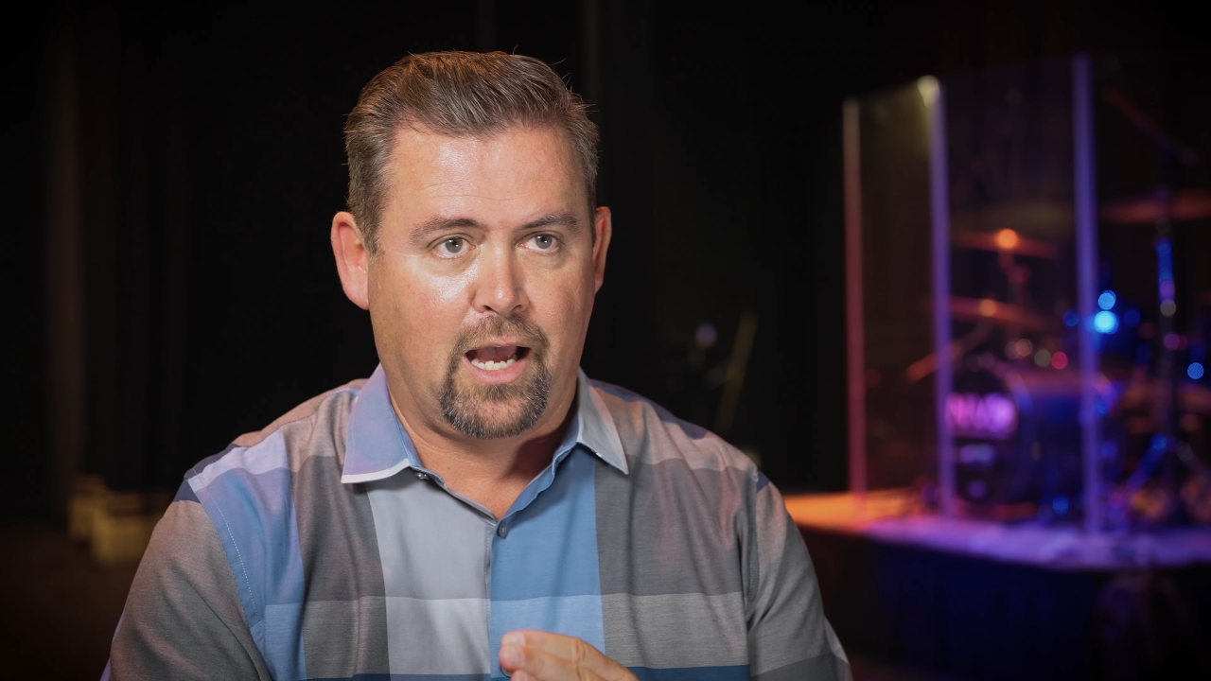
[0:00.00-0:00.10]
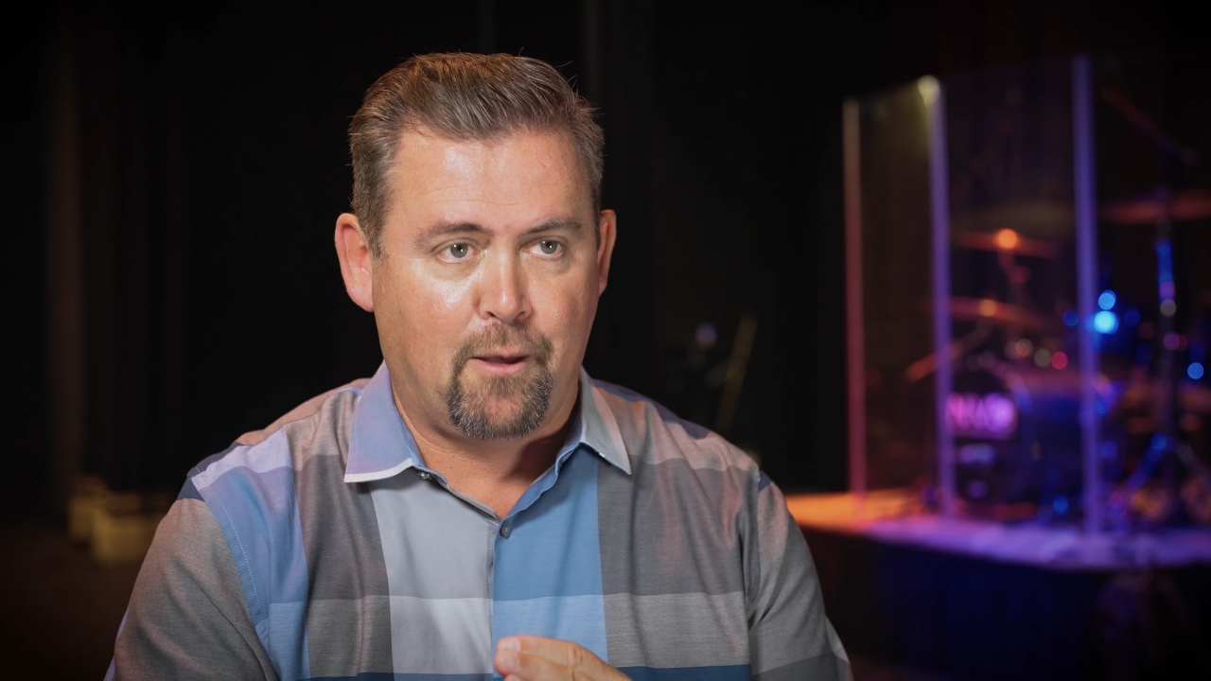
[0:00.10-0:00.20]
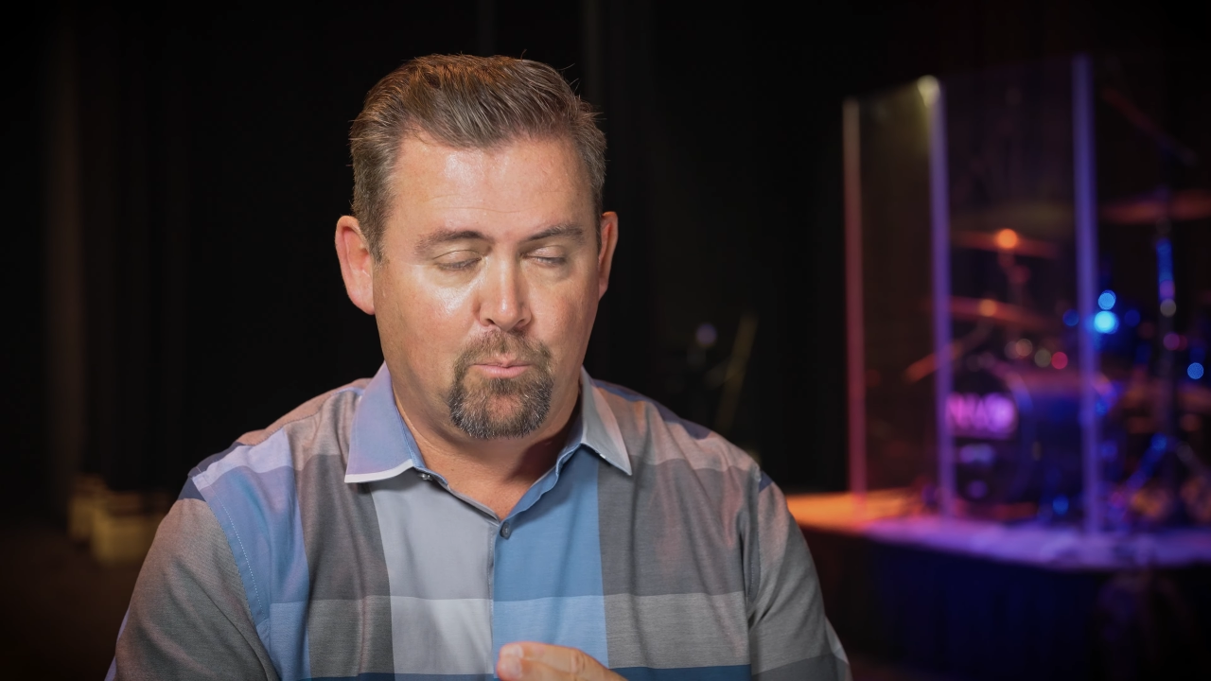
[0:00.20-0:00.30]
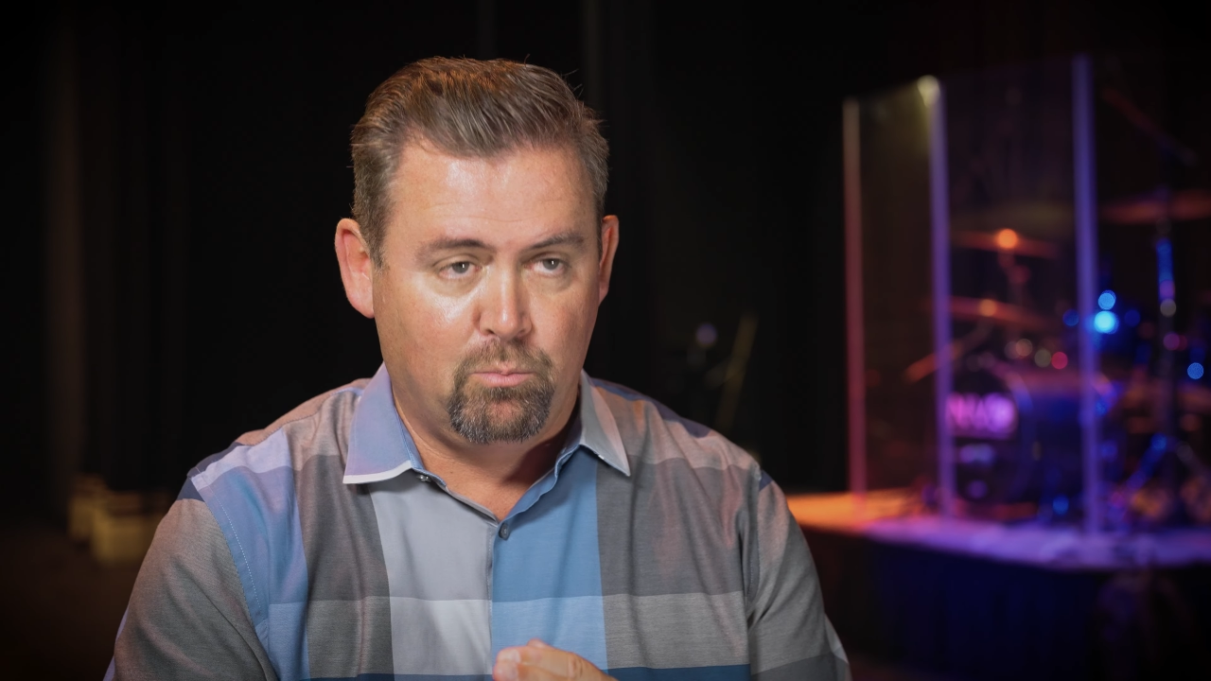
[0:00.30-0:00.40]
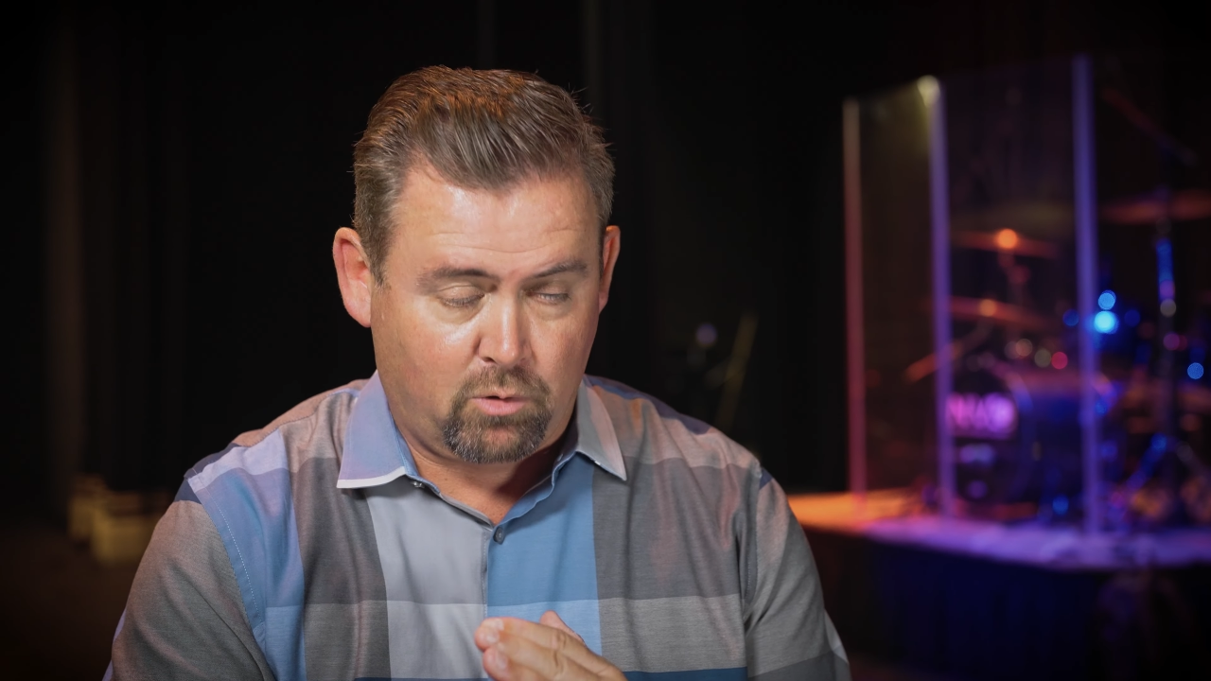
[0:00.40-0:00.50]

I am